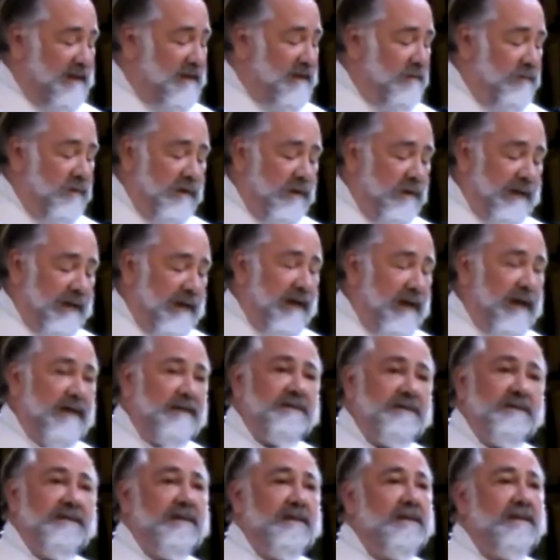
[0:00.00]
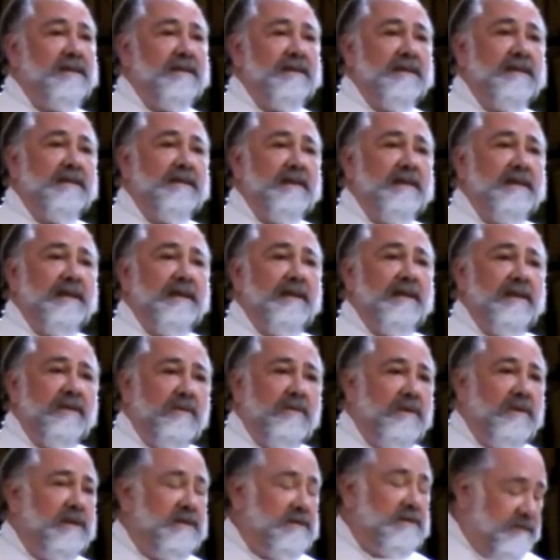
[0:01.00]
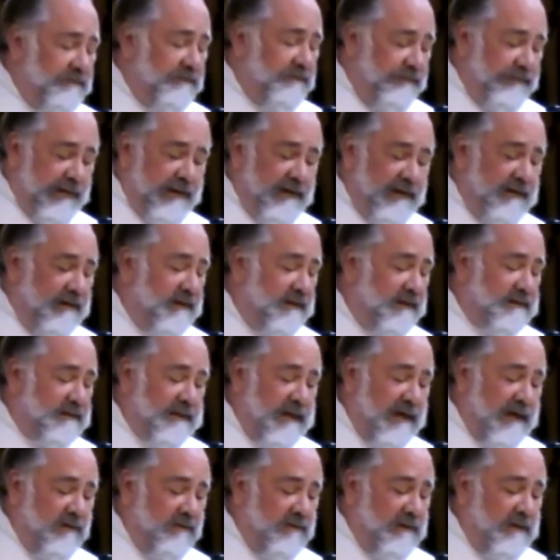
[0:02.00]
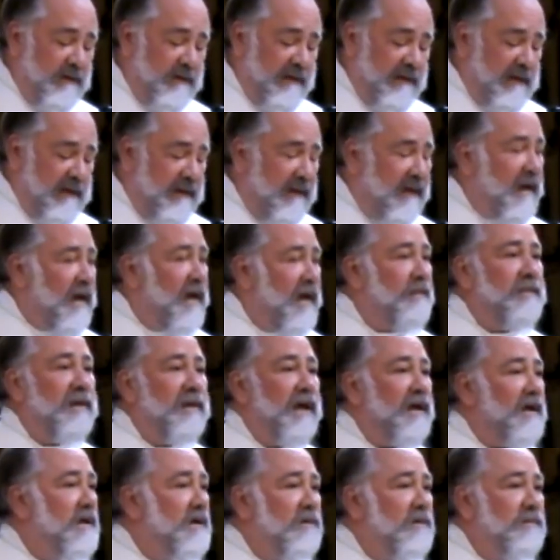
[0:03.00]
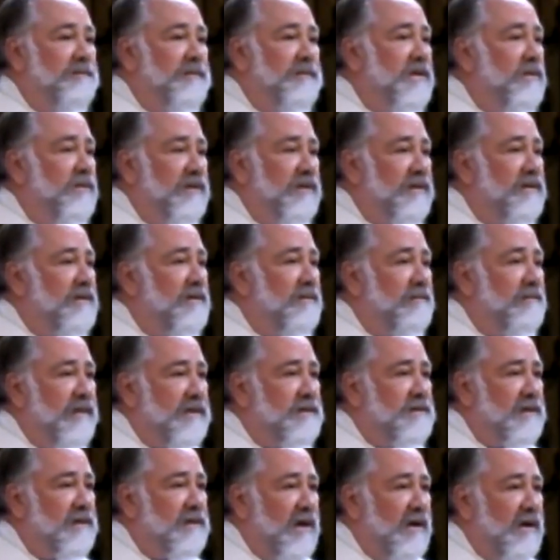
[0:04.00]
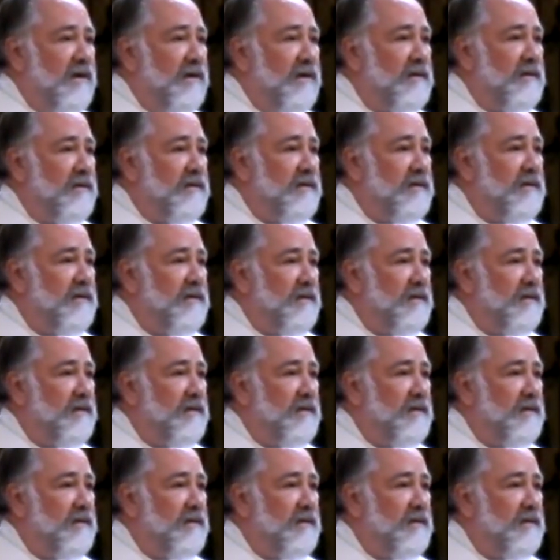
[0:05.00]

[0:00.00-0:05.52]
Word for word: Come on, guys, would you figure this out? I'm not going to be with you much longer.